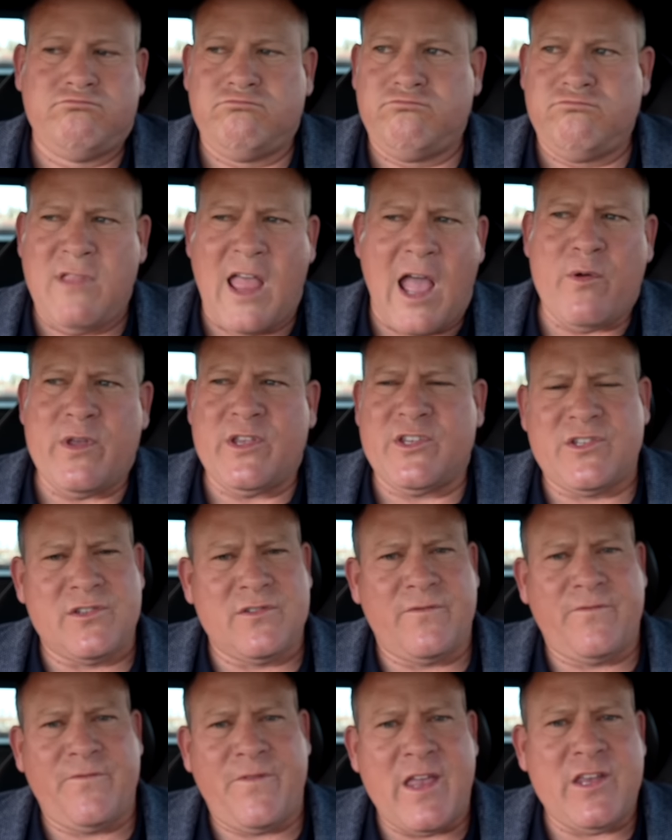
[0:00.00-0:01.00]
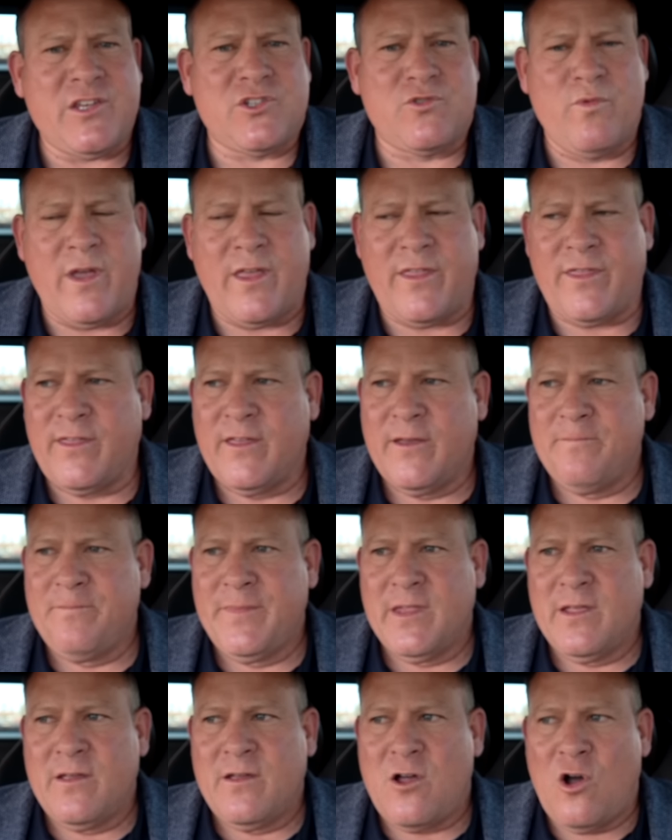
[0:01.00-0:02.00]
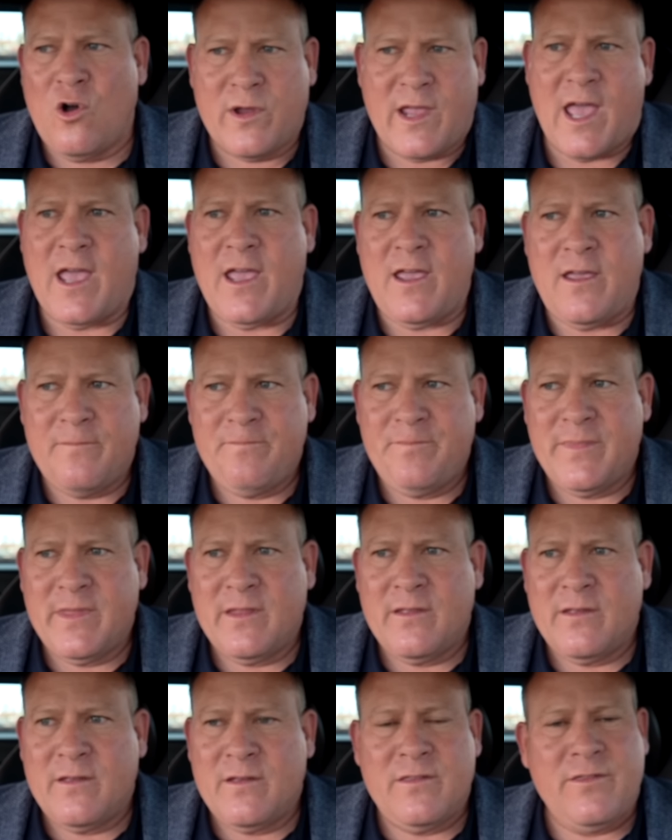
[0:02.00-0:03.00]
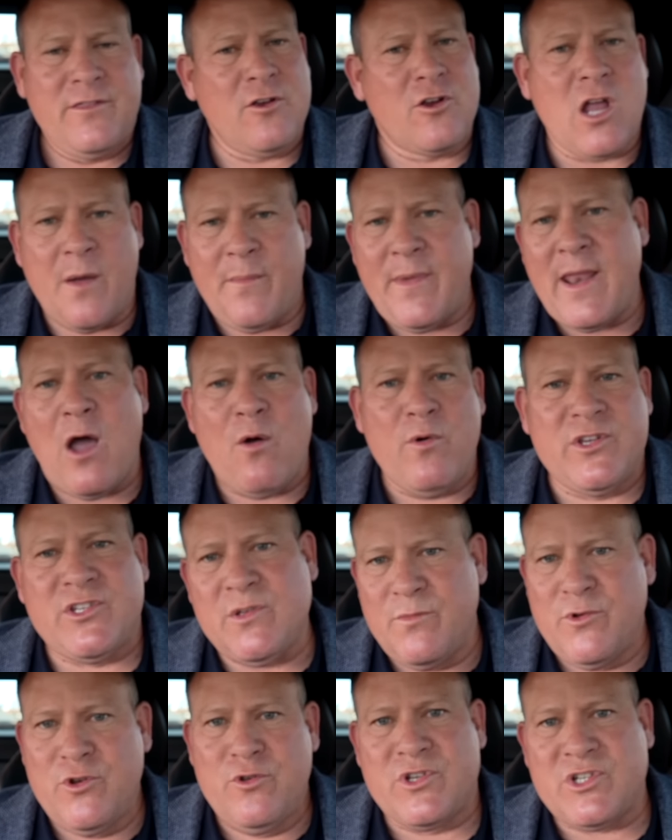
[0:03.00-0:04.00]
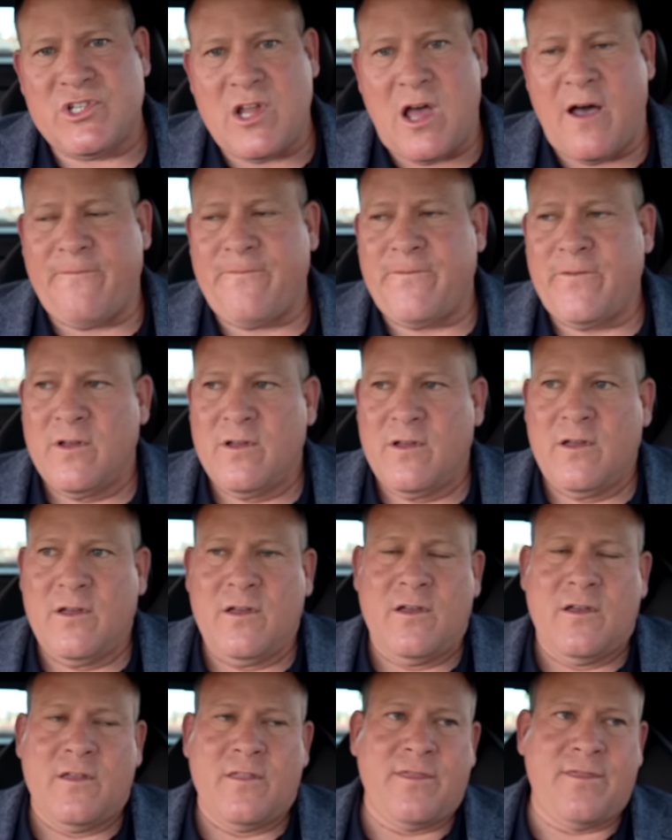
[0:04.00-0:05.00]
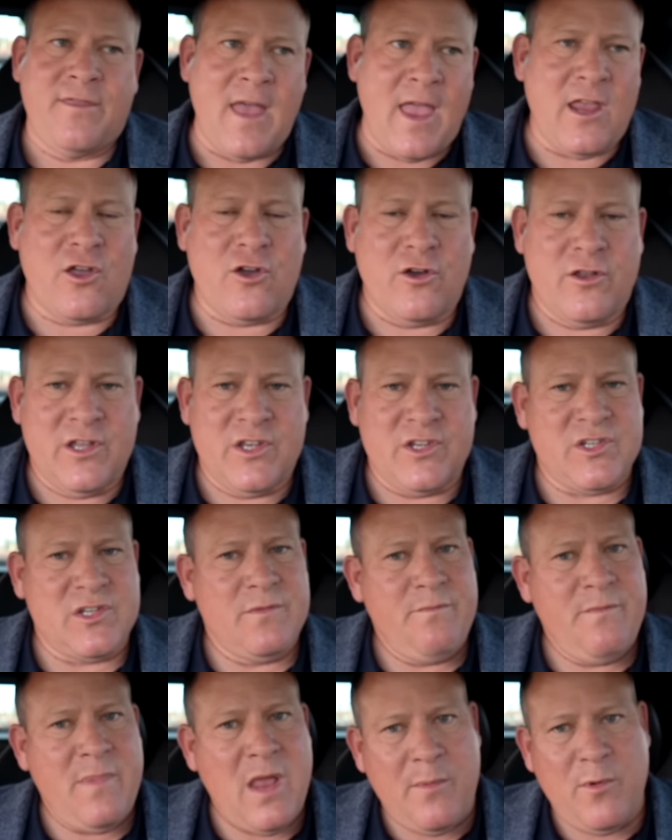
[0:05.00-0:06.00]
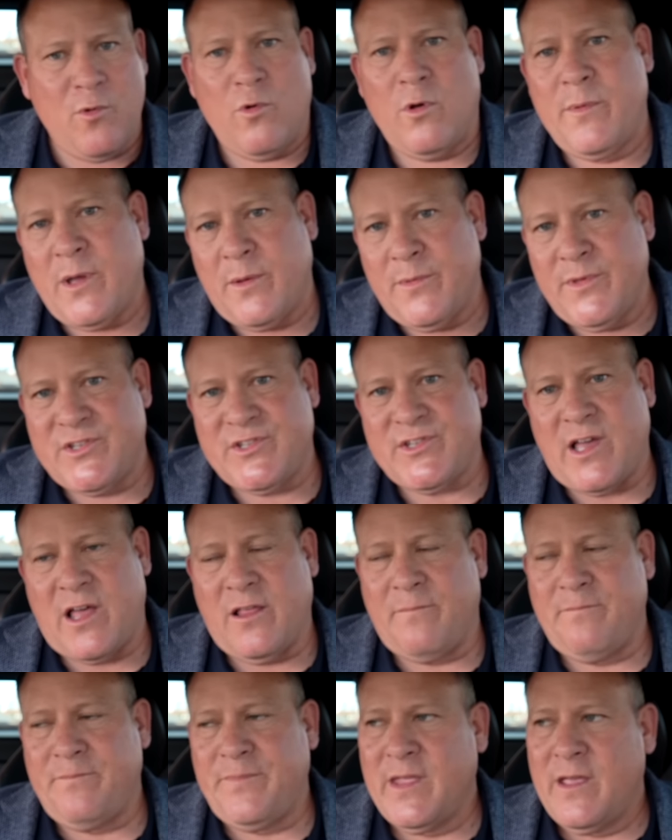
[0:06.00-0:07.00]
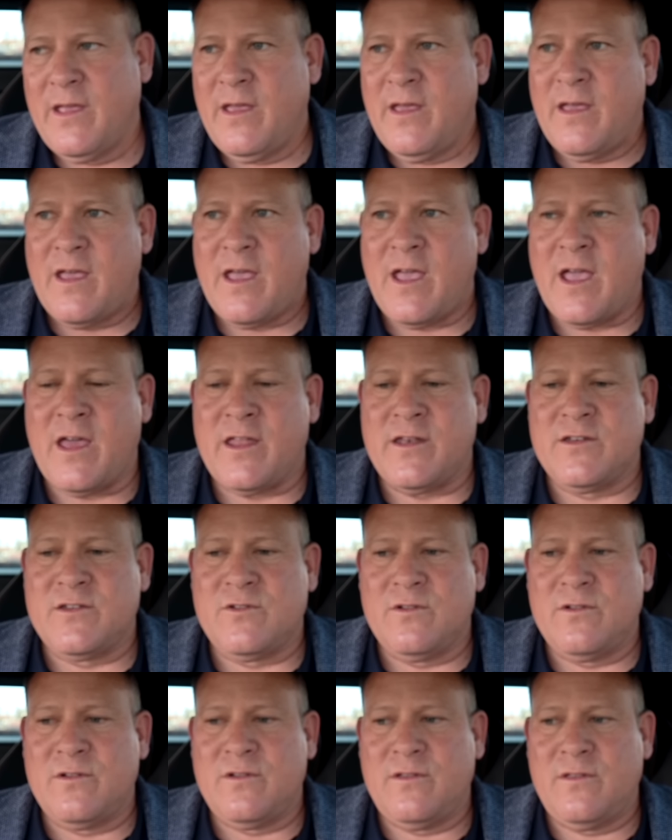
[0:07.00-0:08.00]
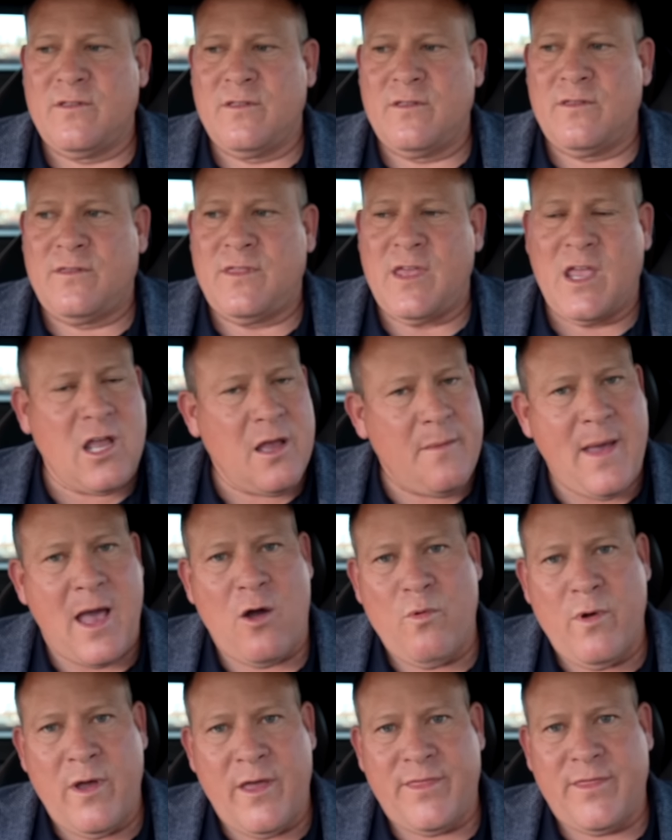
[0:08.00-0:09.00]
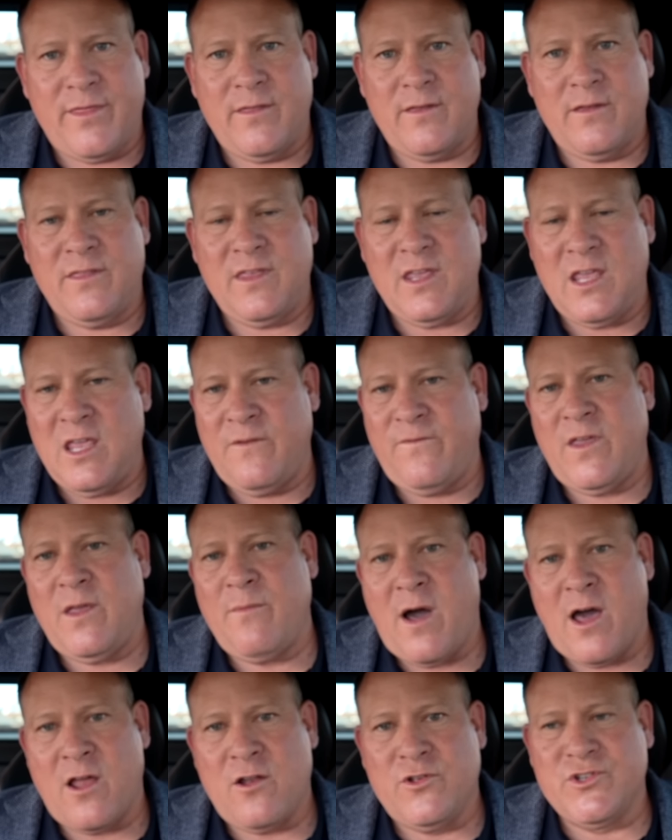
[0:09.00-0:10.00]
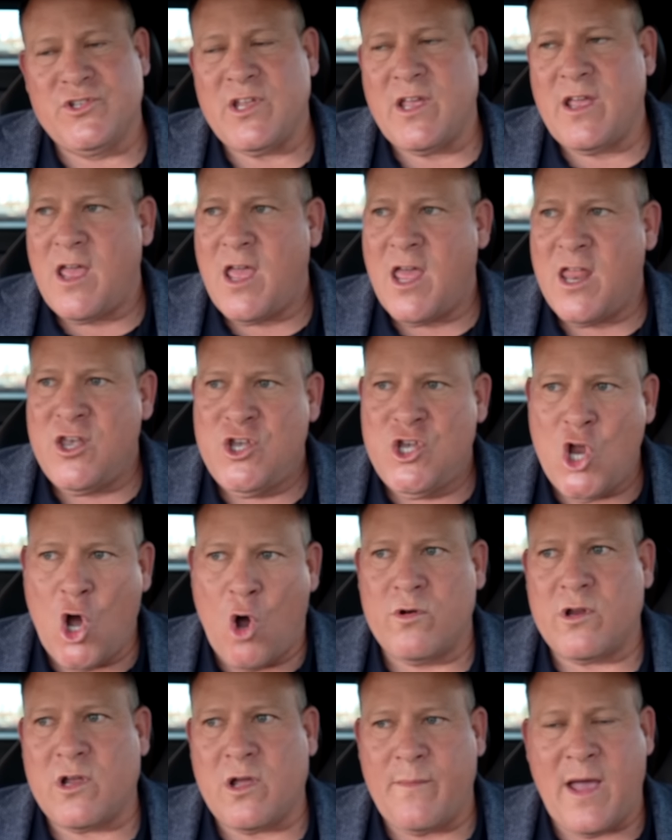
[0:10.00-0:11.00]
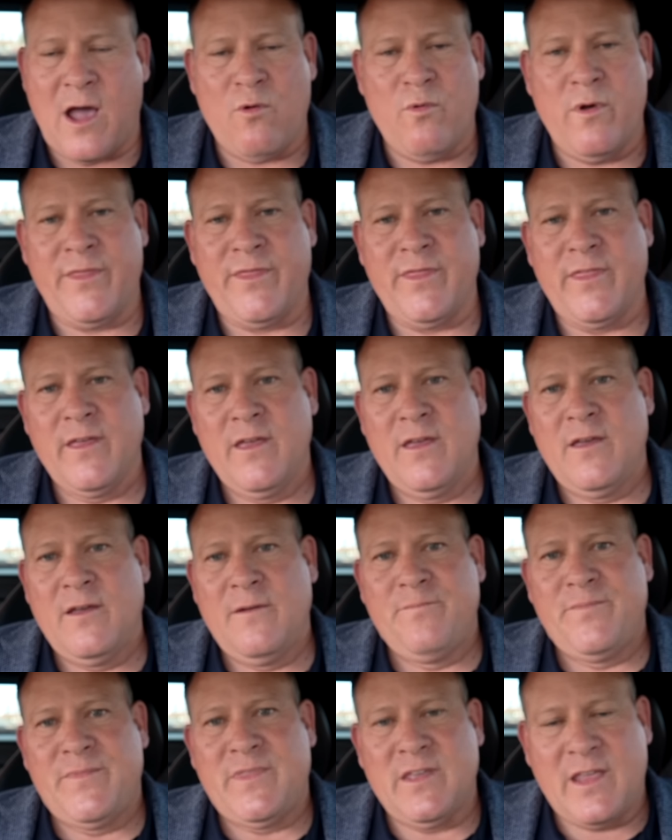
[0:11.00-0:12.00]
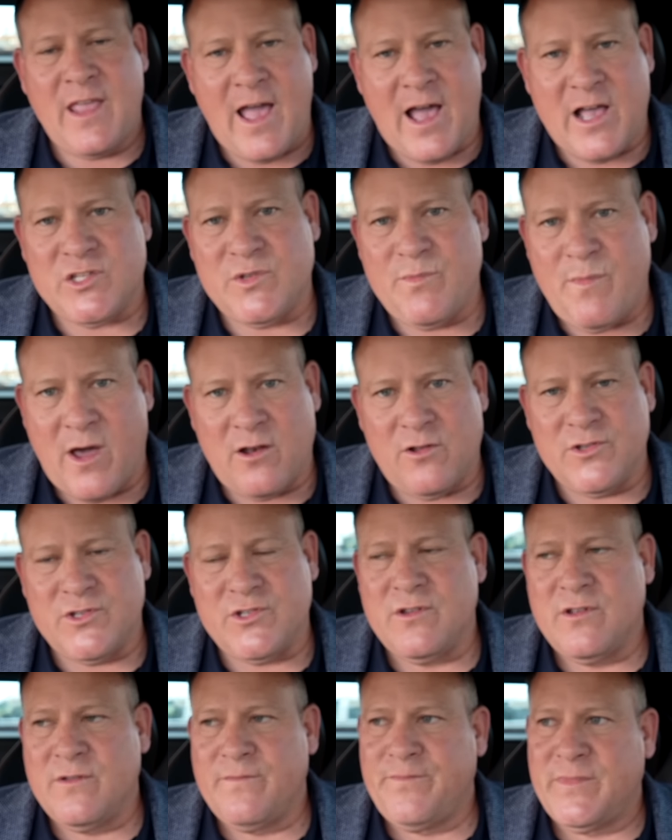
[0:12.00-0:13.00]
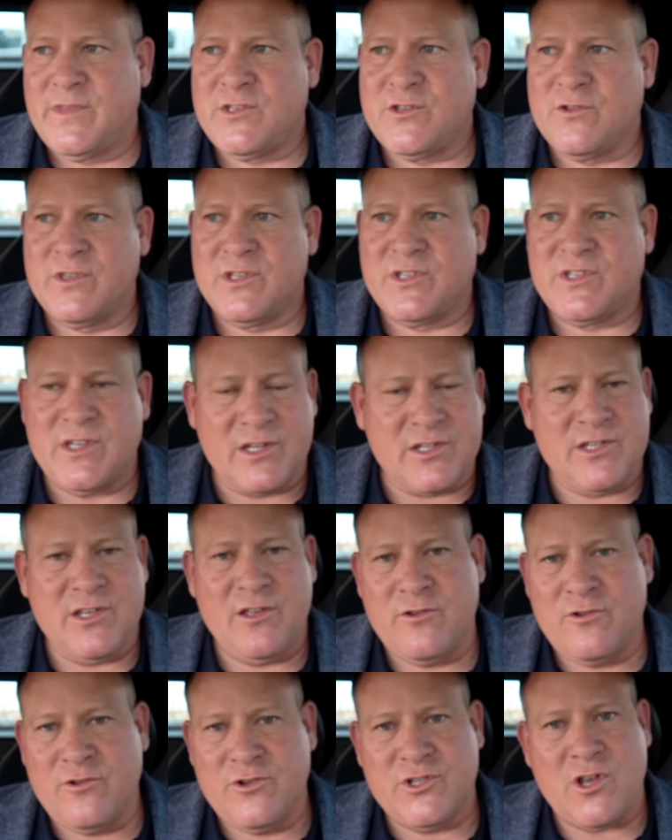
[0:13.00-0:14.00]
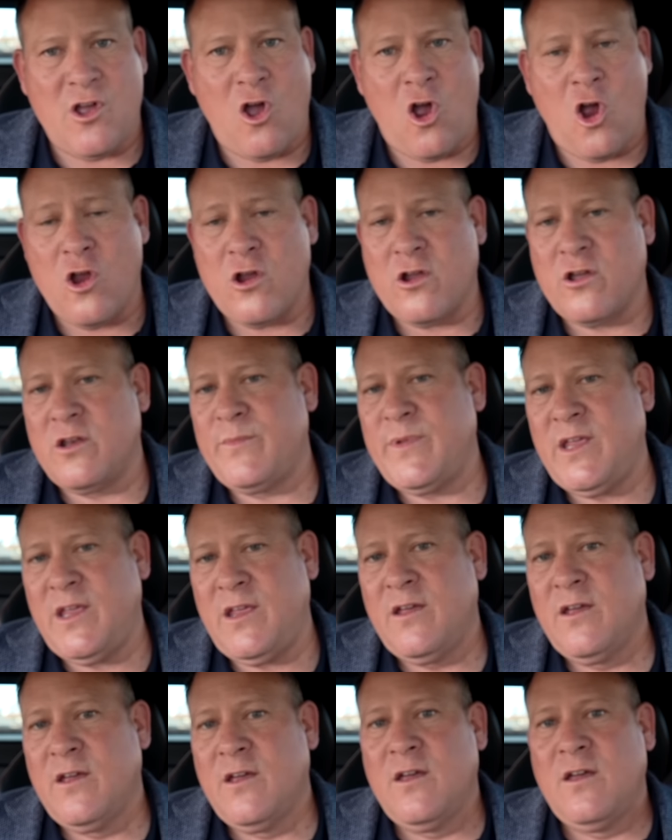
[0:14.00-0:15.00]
now he's faced with, okay, they're coming out with some new stuff. Thank goodness, maybe we'll be able to sell them. And they come out with the EV models and don't come out with the gas models. So the six cylinders aren't going to be